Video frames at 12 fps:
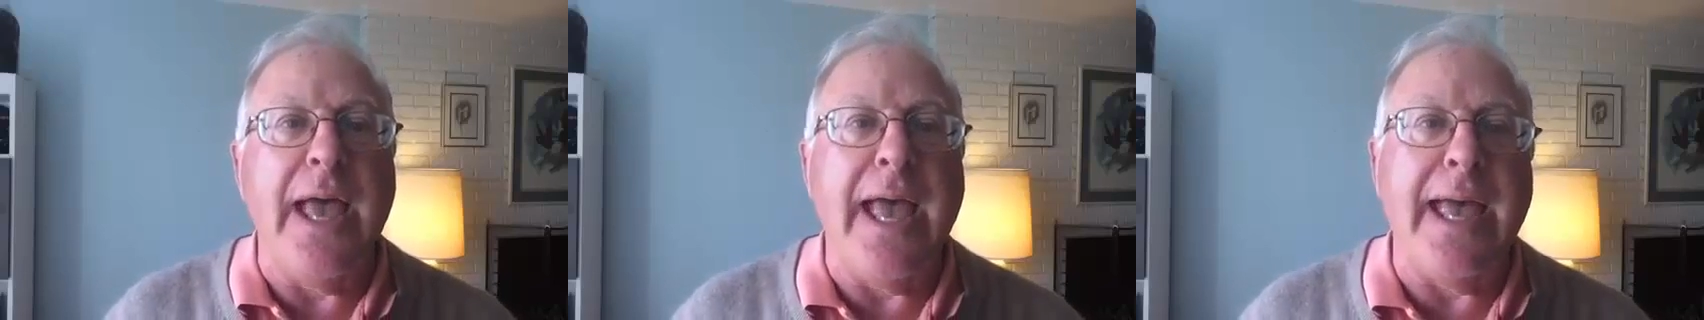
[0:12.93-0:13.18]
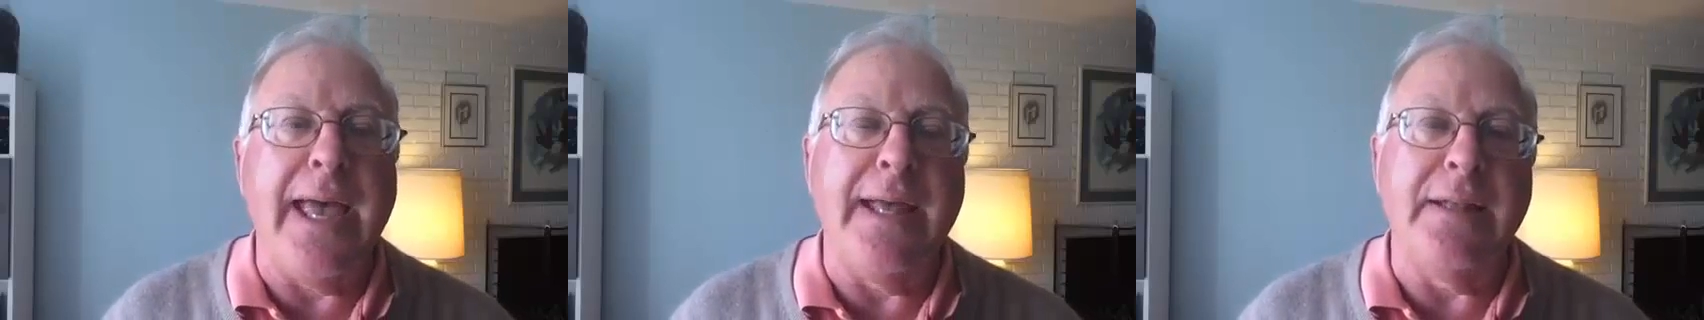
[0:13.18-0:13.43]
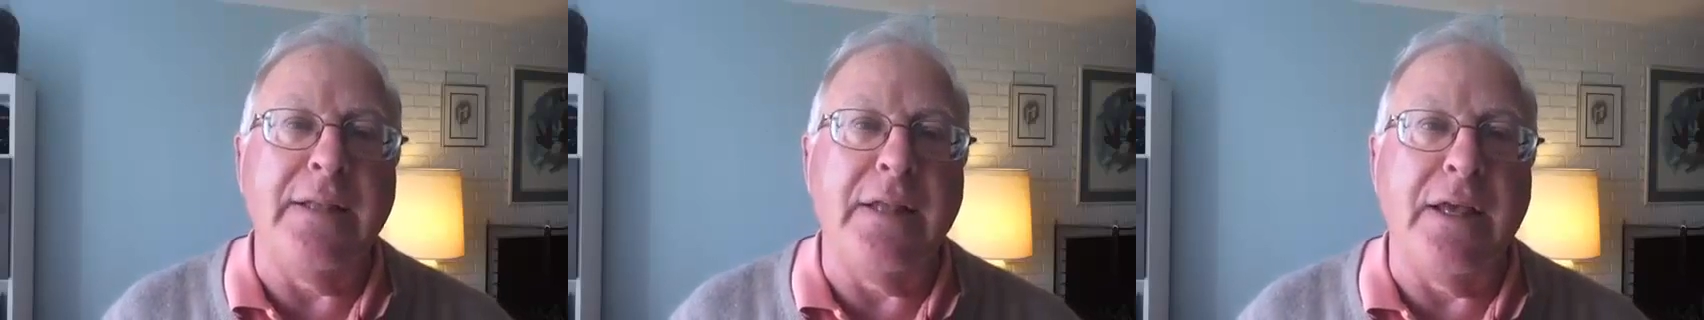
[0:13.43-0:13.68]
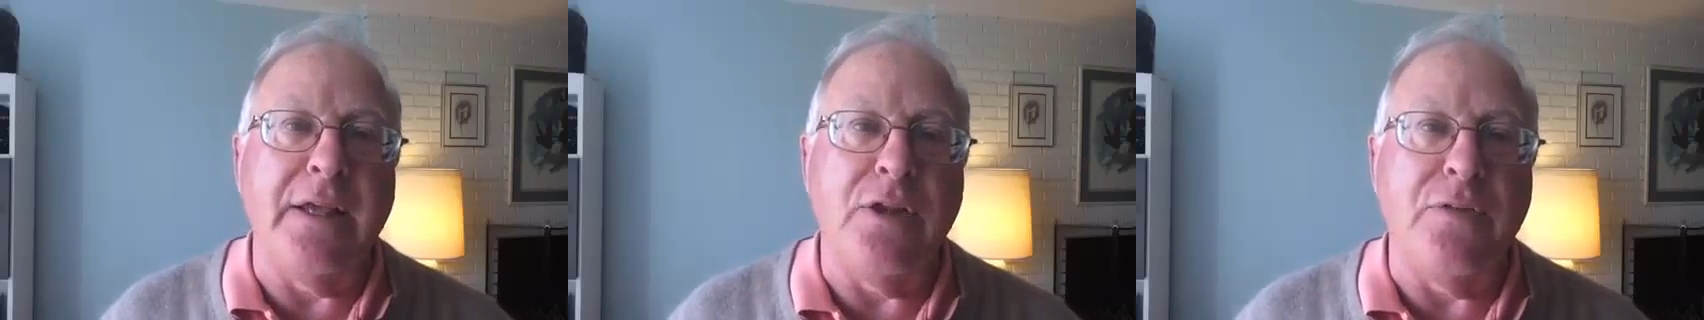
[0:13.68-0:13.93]
and
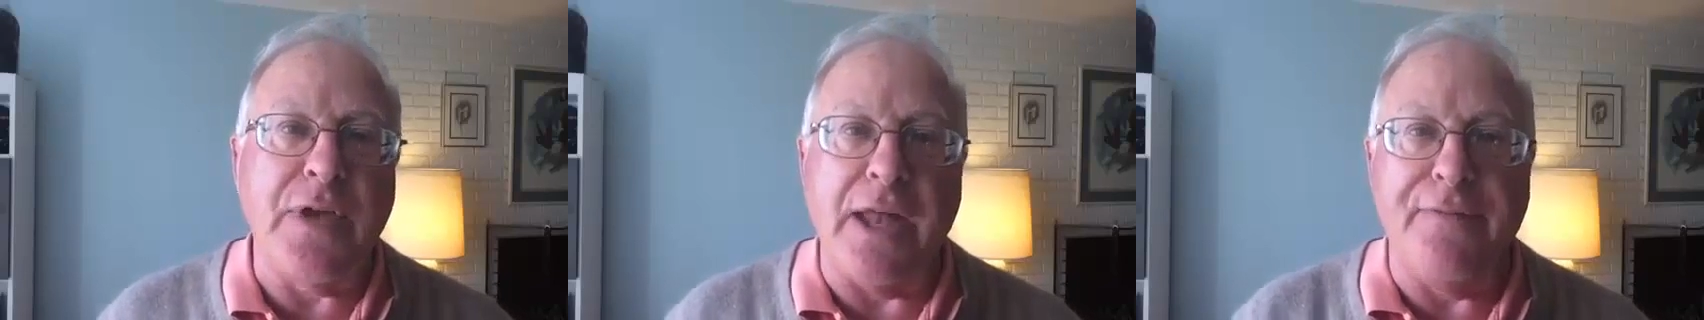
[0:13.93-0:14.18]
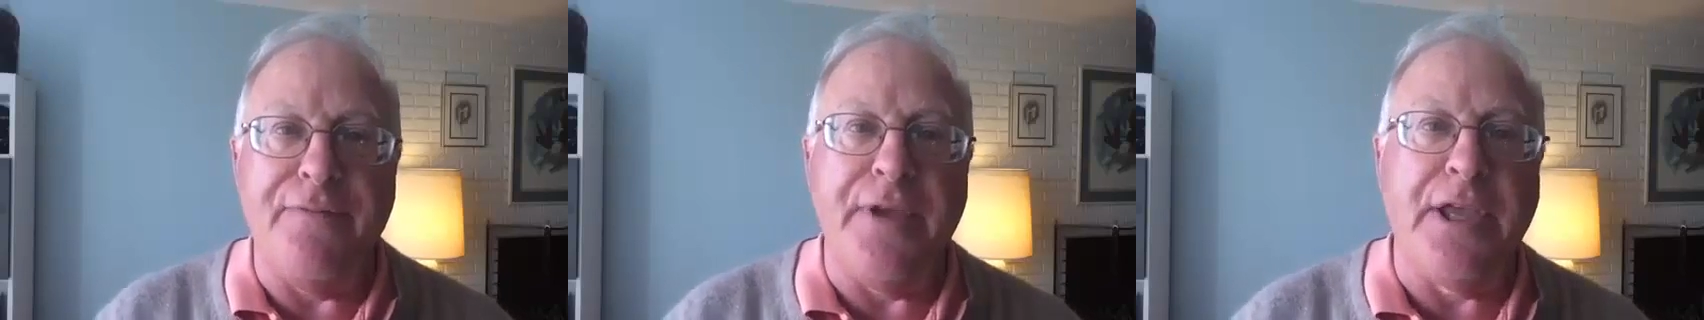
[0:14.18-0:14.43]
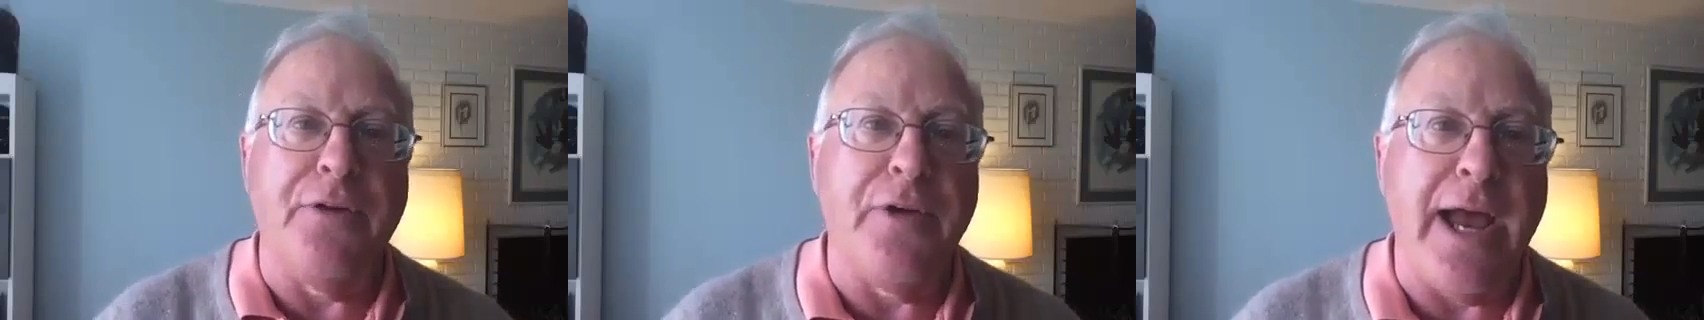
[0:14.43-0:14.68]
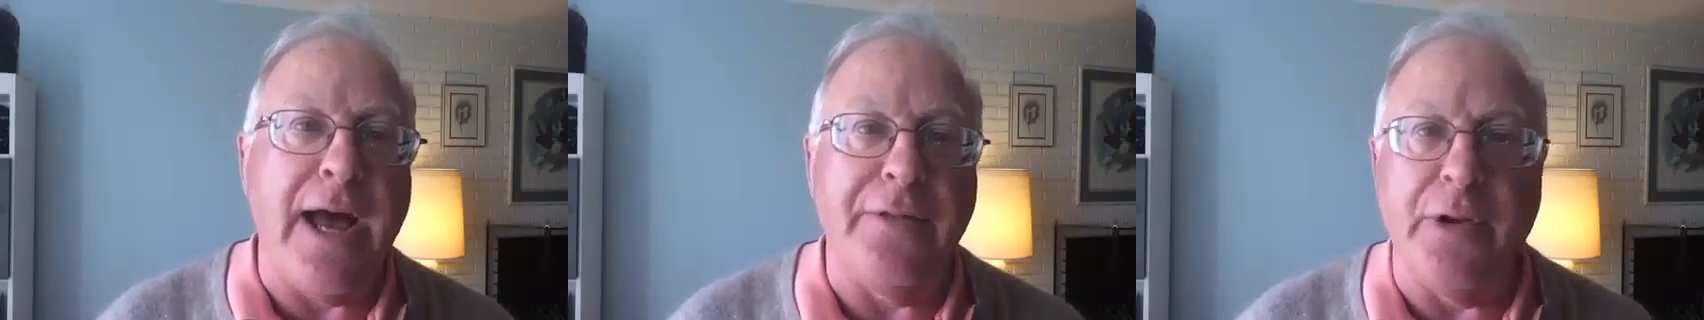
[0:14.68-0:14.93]
you've got to
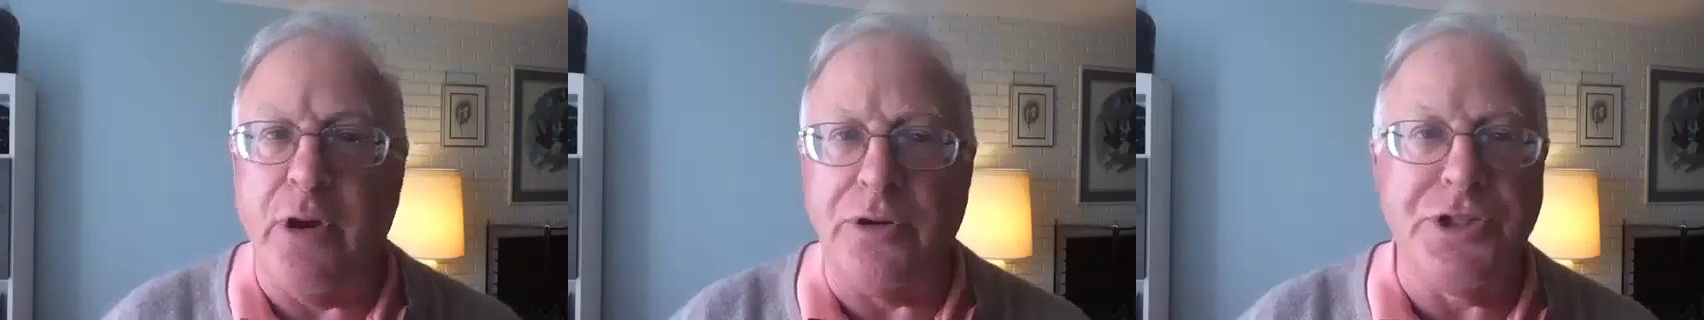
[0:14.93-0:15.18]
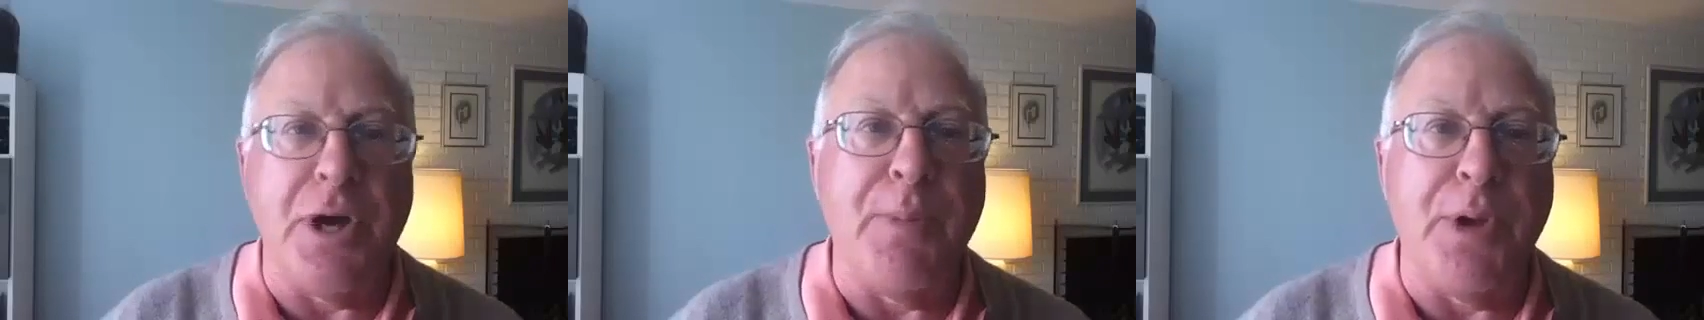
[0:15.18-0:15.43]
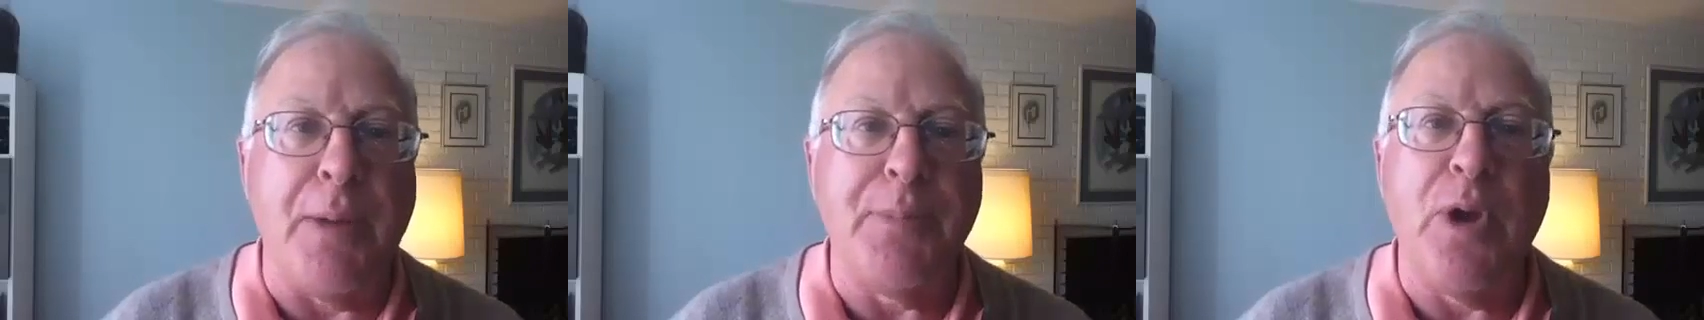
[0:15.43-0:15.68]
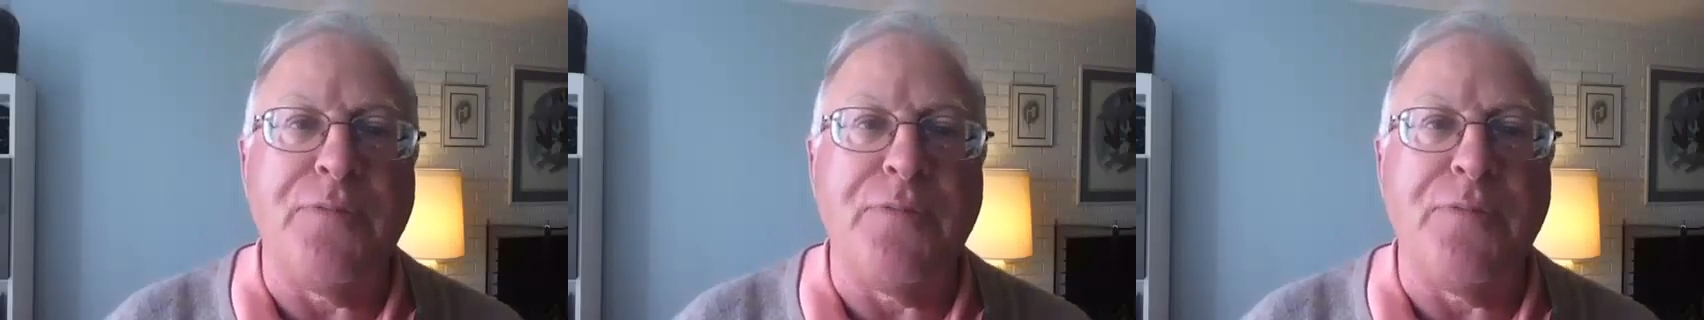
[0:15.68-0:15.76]
figure out, they're all jumbled up,